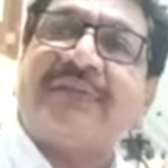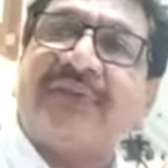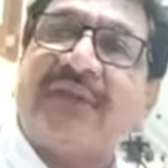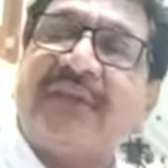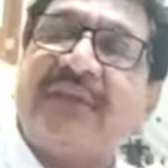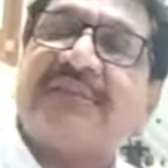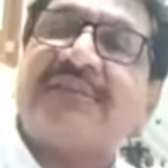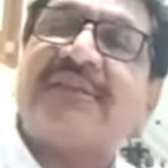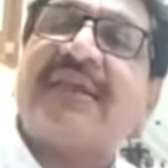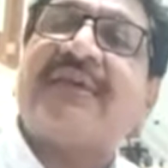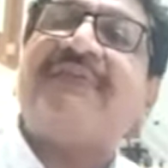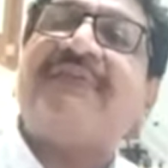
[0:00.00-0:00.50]
he
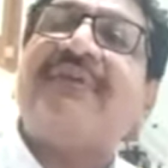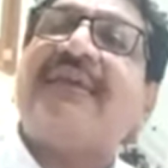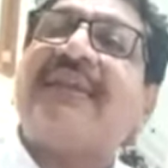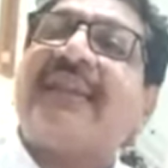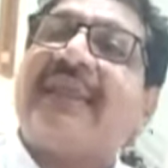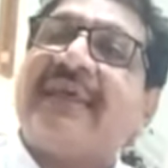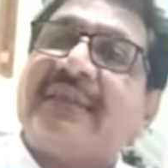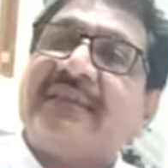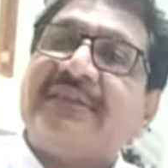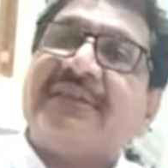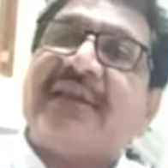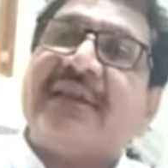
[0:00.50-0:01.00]
is having
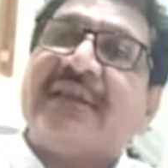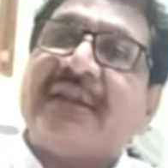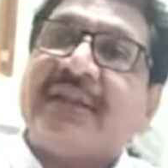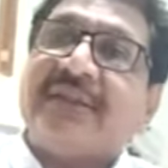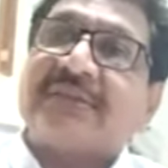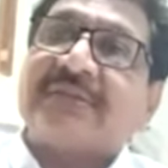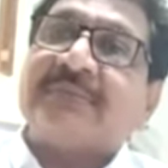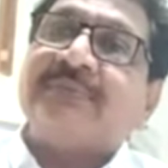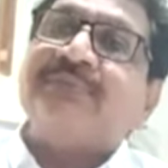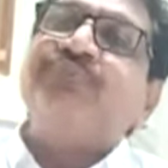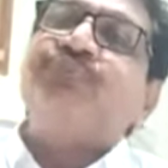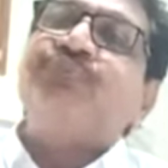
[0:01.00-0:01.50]

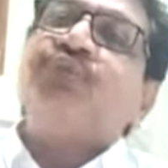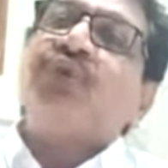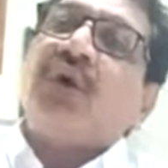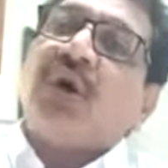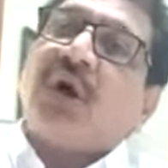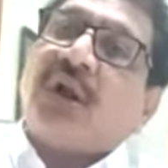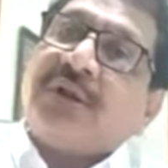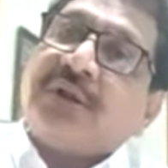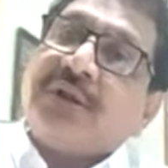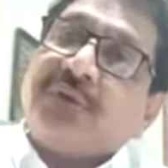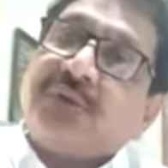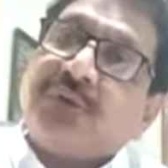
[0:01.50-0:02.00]
laryngitis,
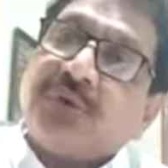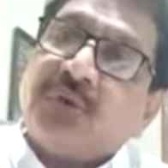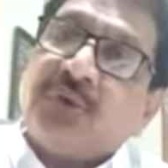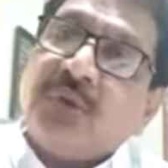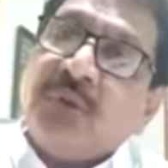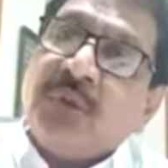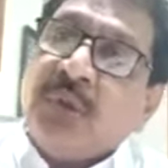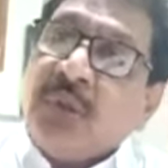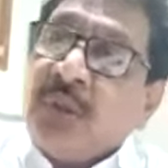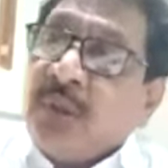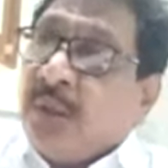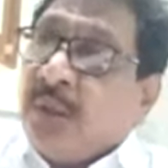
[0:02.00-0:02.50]
or due to